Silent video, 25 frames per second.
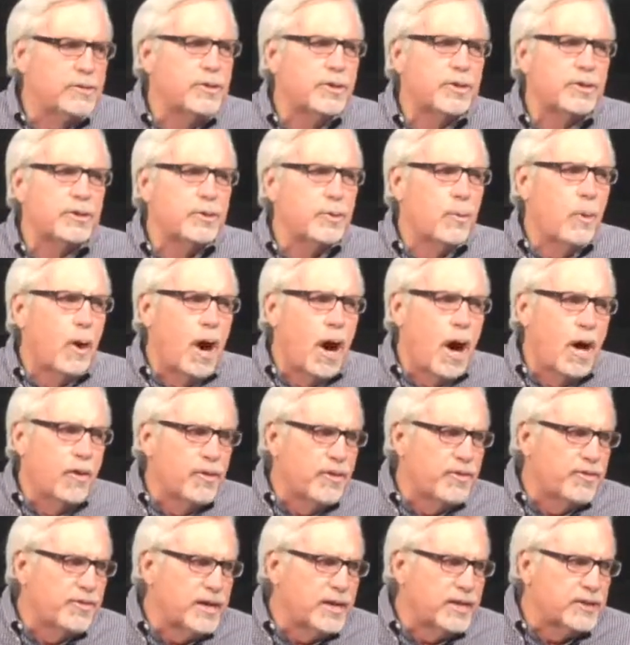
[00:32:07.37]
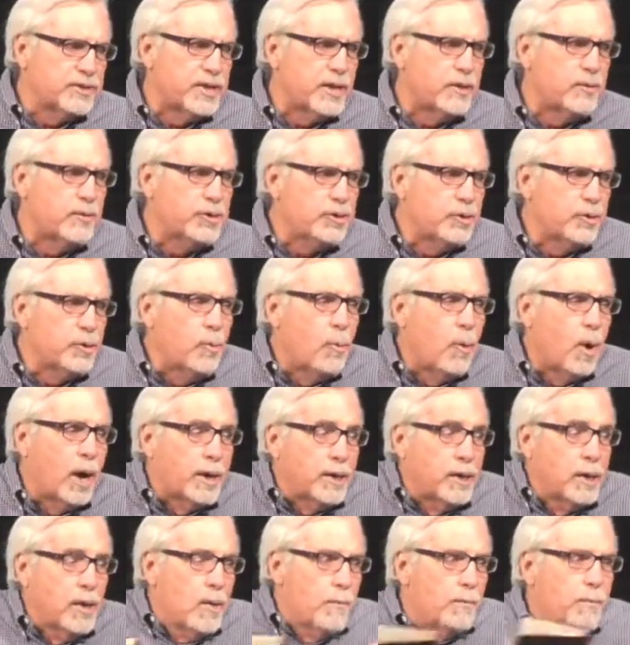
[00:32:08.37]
You can do all the things that you want.